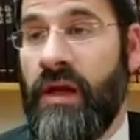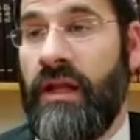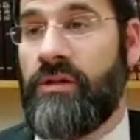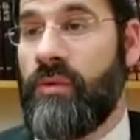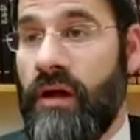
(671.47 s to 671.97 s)

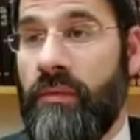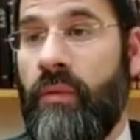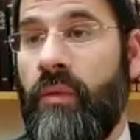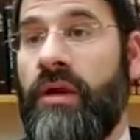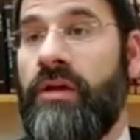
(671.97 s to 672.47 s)
And he's worried
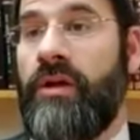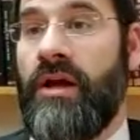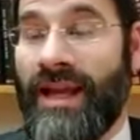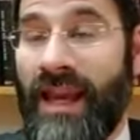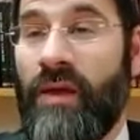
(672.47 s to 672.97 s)
about what, you
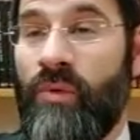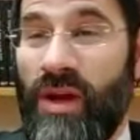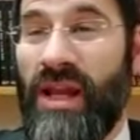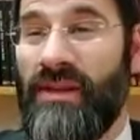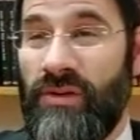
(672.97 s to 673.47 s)
know, can I
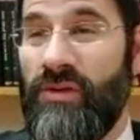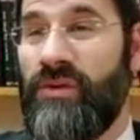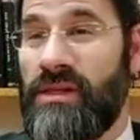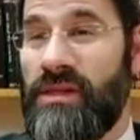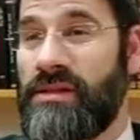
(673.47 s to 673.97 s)
really do
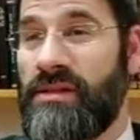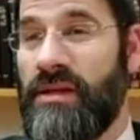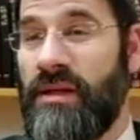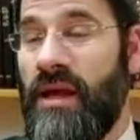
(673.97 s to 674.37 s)
this?